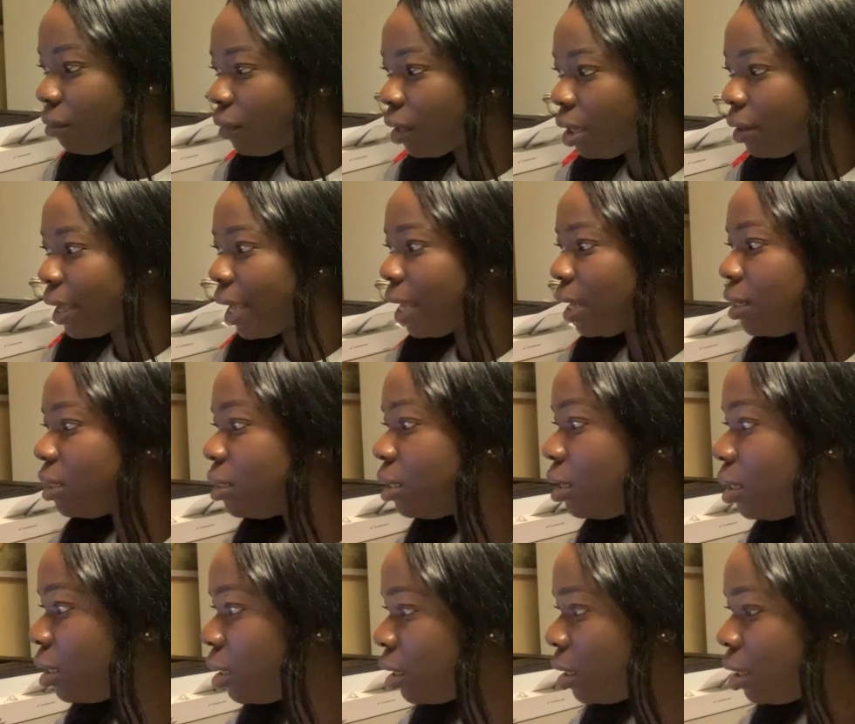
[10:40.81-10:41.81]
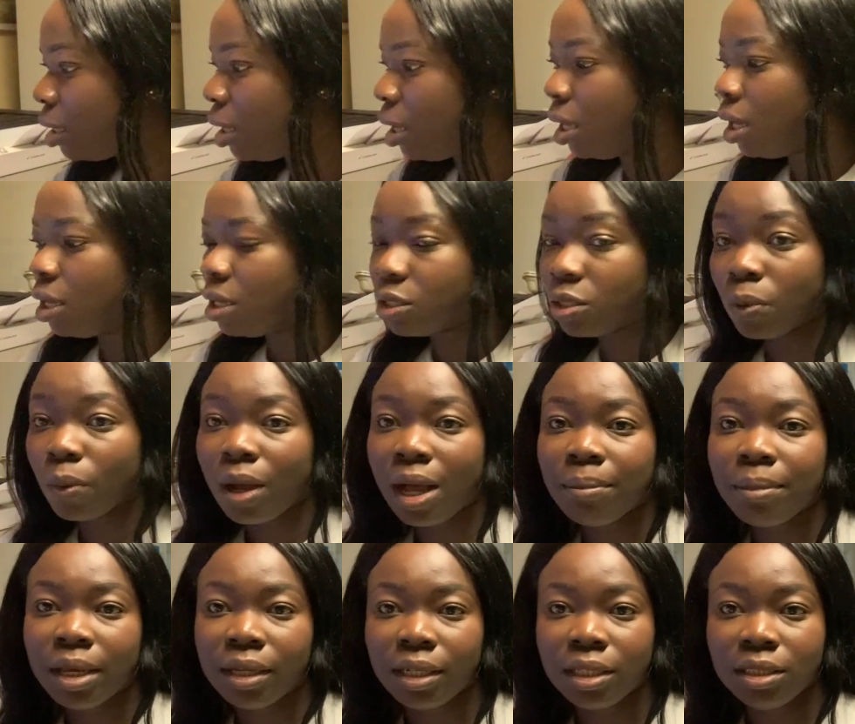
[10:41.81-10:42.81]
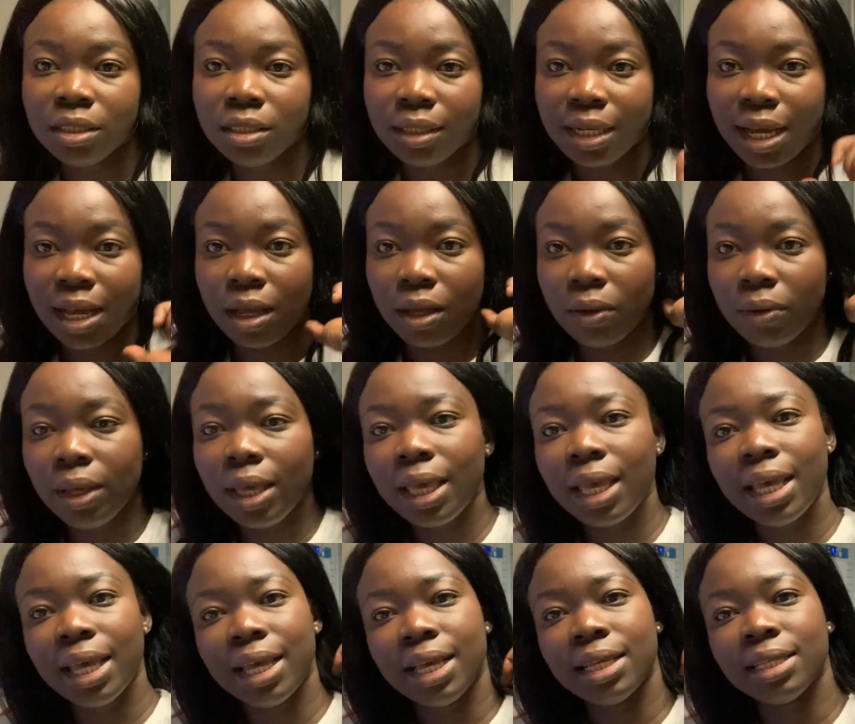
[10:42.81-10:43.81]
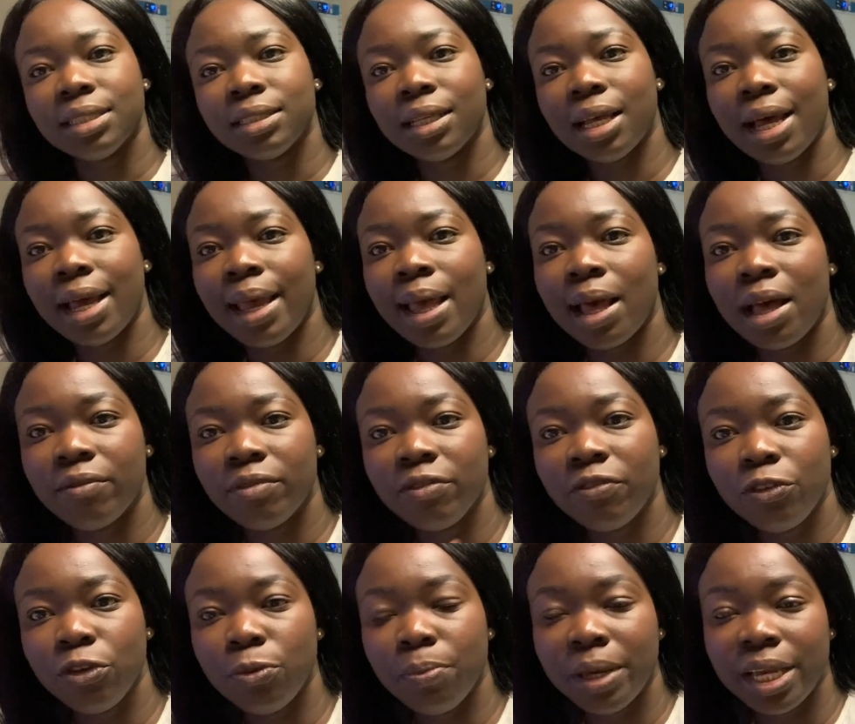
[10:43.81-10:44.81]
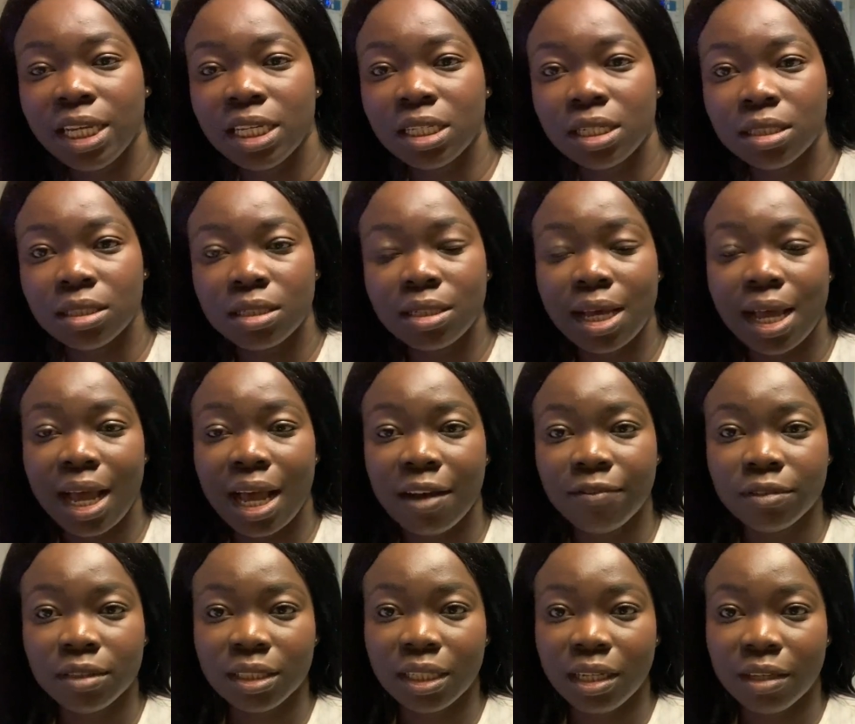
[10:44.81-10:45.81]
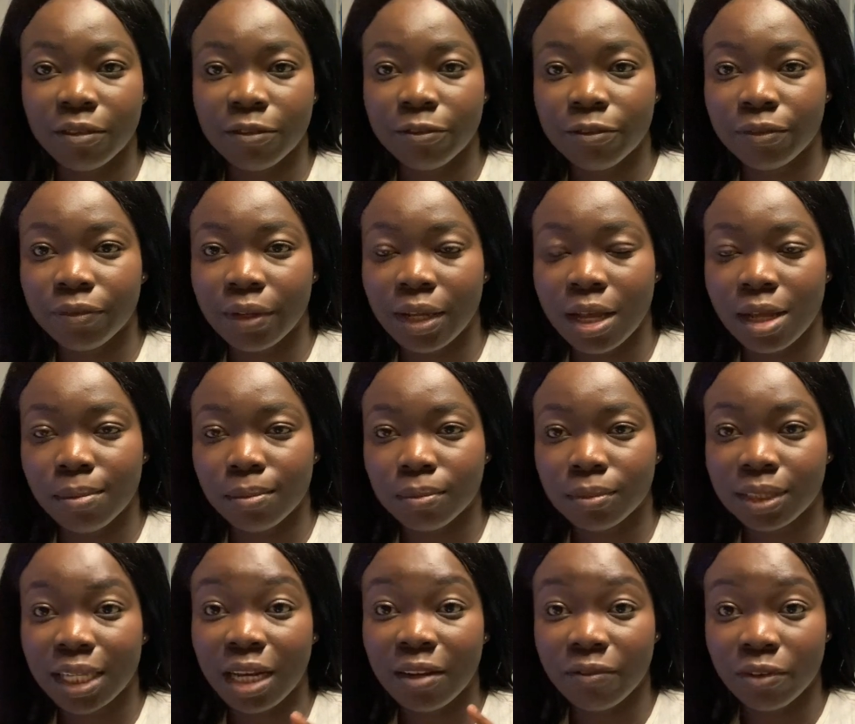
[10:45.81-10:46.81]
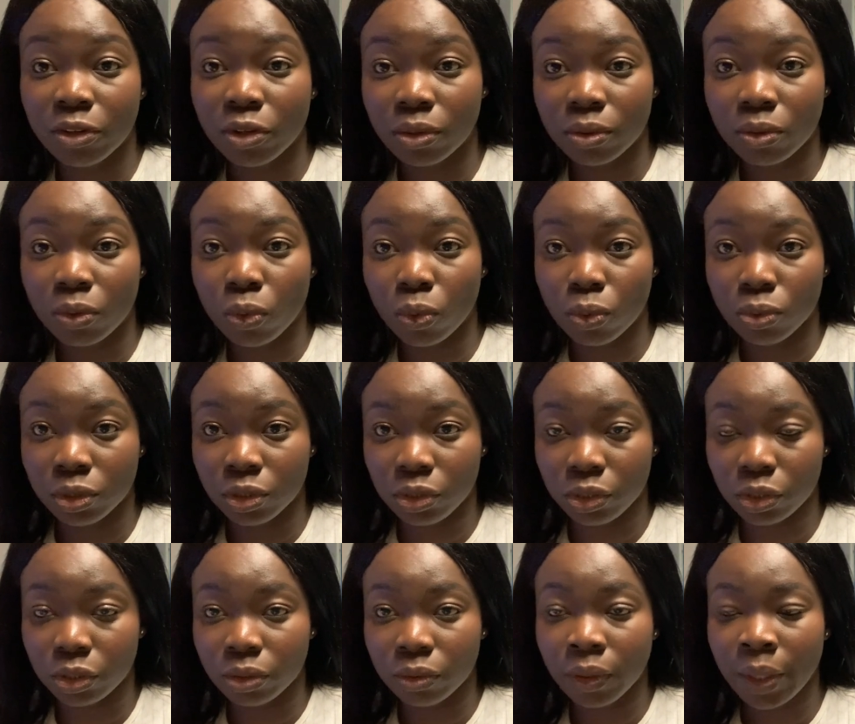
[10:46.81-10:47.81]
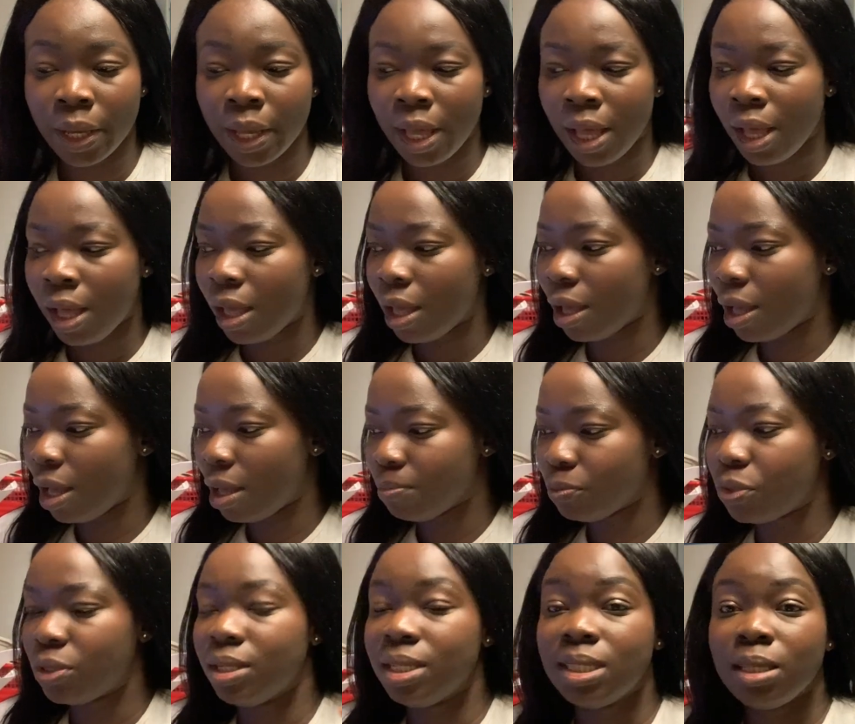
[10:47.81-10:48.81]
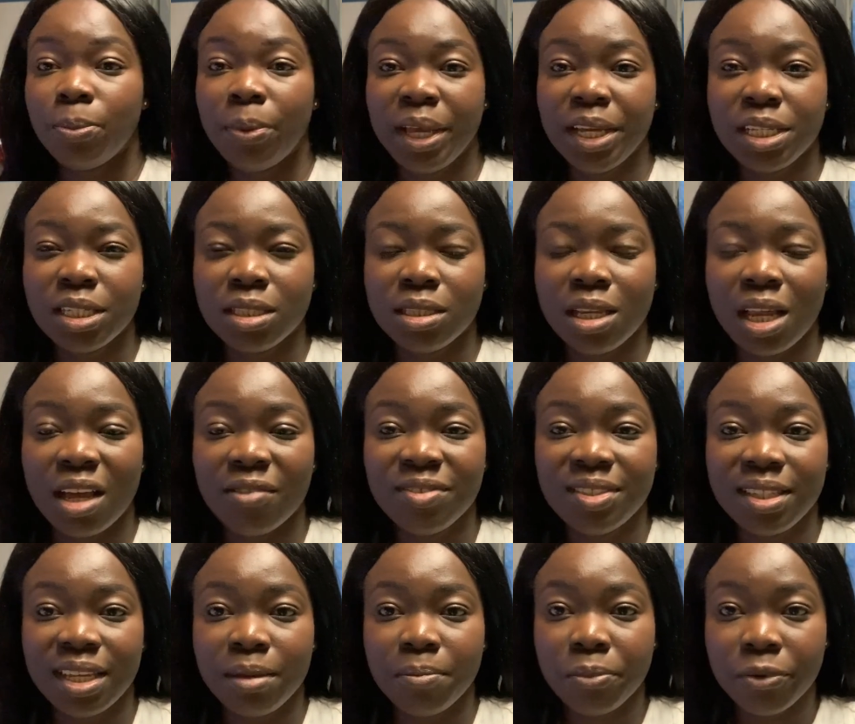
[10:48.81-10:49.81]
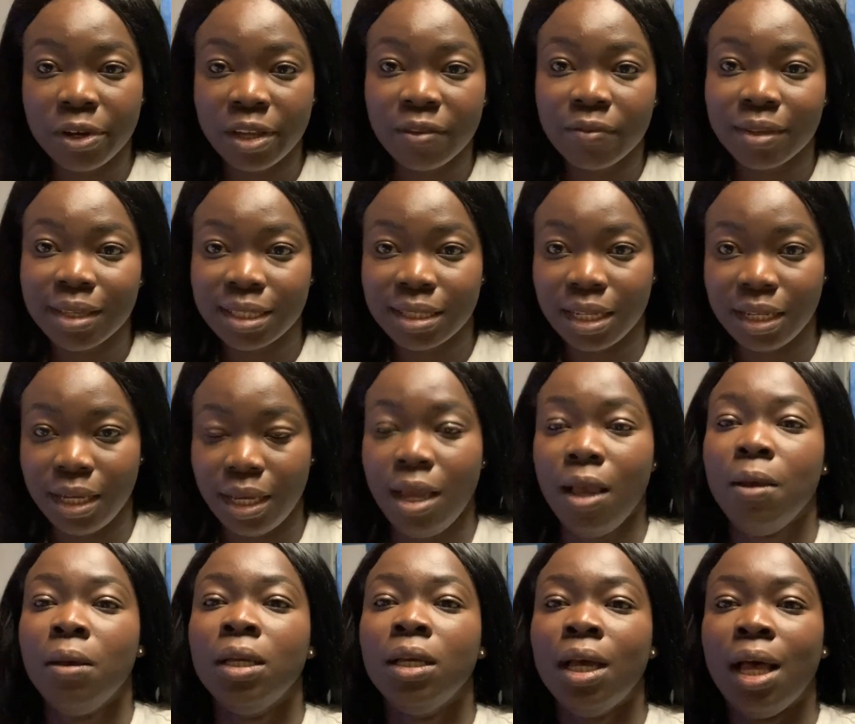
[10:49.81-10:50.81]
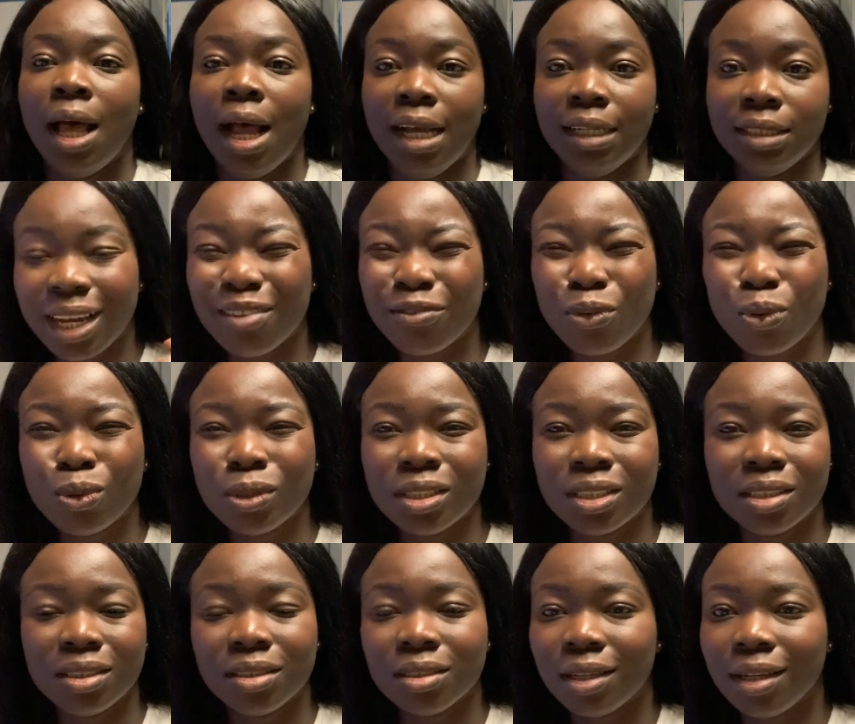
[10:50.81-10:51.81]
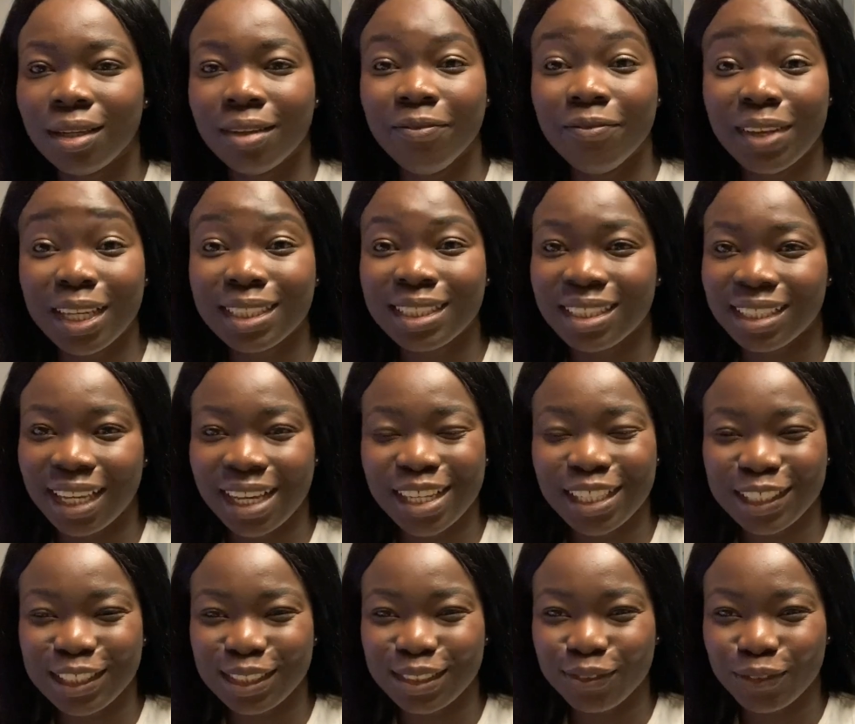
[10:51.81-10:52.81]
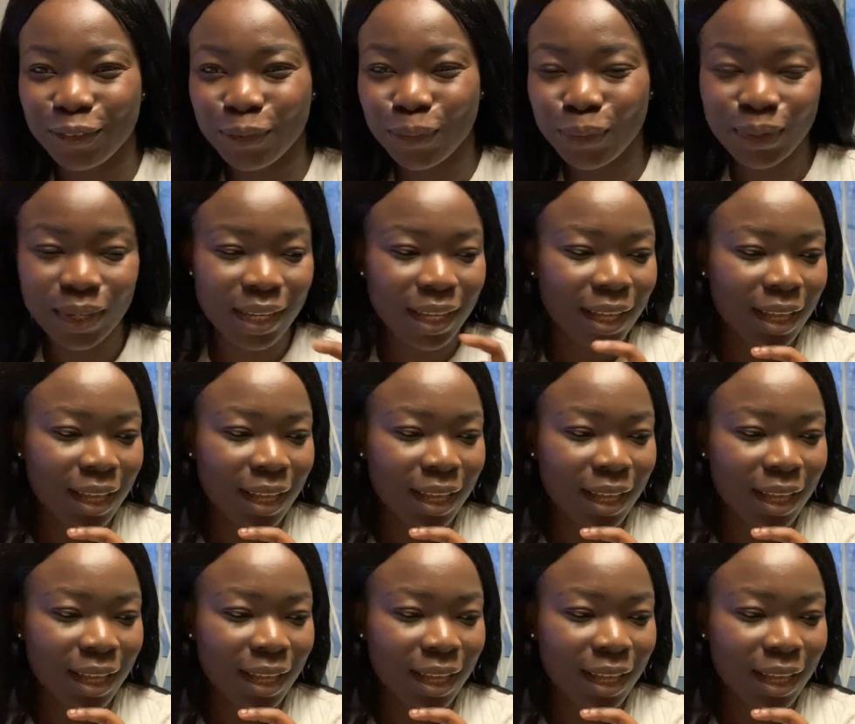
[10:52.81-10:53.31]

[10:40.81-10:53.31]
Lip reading: Okay, so what I'm gonna do now is I have a few patients that I have to give telephone calls to. So these are patients that I've seen previously and I've ordered investigations for.